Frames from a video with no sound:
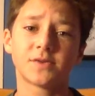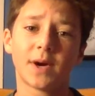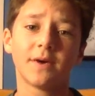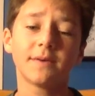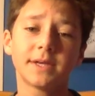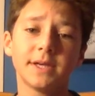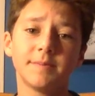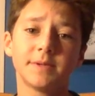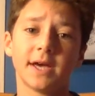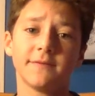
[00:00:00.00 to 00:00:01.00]
well,
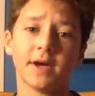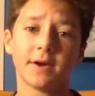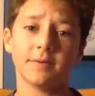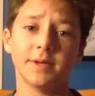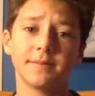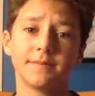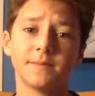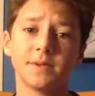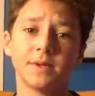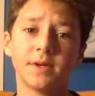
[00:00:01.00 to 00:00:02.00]
keep Dave Gettleman.
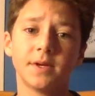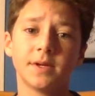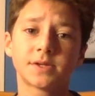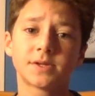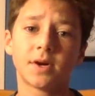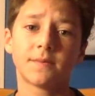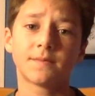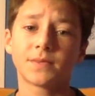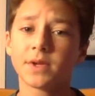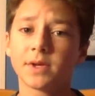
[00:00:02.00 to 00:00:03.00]

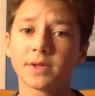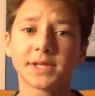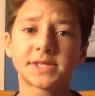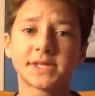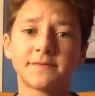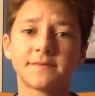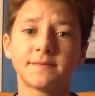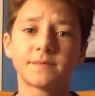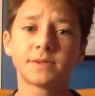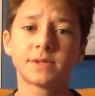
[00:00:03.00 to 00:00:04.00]
So let's see if
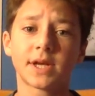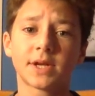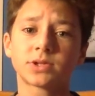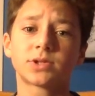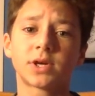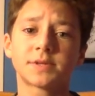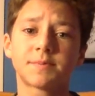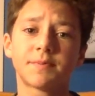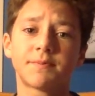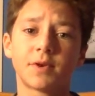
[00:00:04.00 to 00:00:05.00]
Daniel Jones
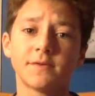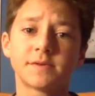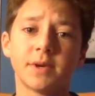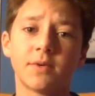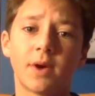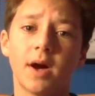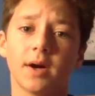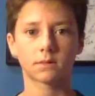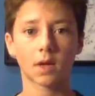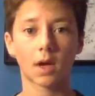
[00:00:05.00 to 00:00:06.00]
proves me wrong.
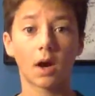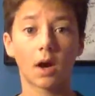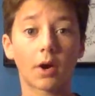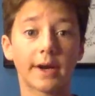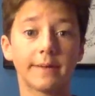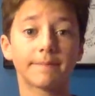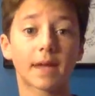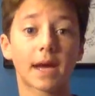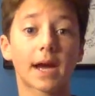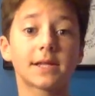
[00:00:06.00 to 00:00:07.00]
All right,
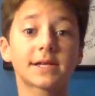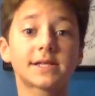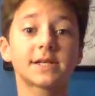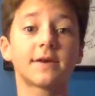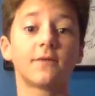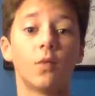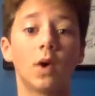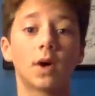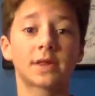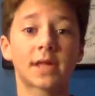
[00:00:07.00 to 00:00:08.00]
I'd like to give
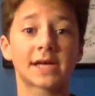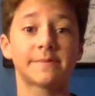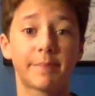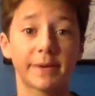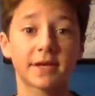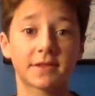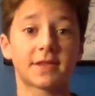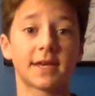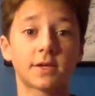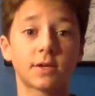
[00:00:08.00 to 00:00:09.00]
one last big
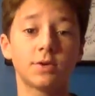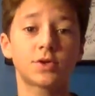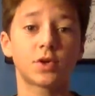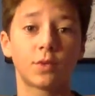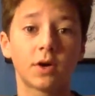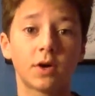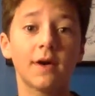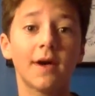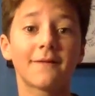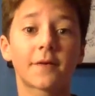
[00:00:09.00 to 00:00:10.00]
thank you to Will
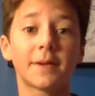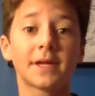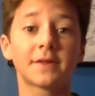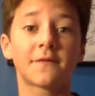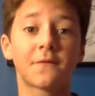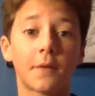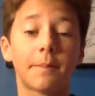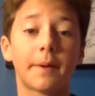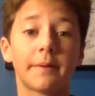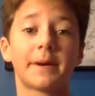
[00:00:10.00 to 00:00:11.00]
for being the
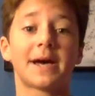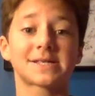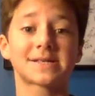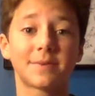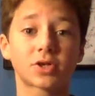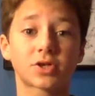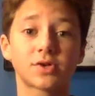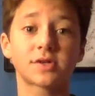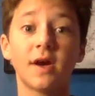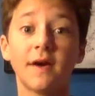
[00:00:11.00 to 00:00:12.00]
Football Basketball
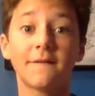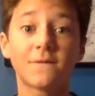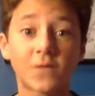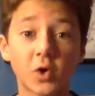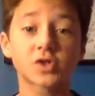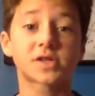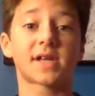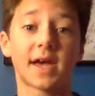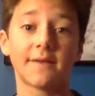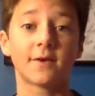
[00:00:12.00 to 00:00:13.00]
Show's
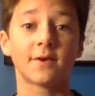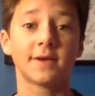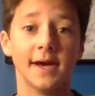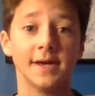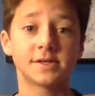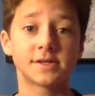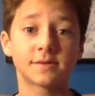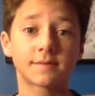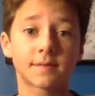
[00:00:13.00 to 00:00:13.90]
first ever guest.